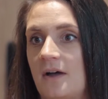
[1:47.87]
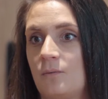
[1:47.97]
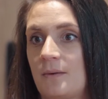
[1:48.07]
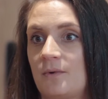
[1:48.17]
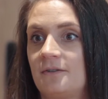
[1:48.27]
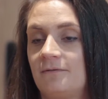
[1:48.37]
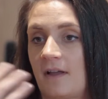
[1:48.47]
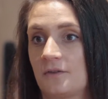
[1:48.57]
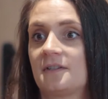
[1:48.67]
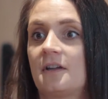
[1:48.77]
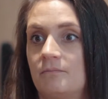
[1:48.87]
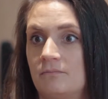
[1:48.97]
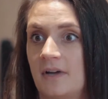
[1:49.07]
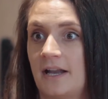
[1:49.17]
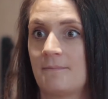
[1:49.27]
we would fund
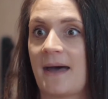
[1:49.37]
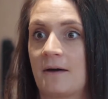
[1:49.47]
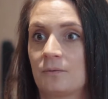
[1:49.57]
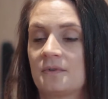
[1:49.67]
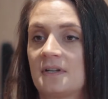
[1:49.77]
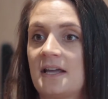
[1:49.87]
them an amount,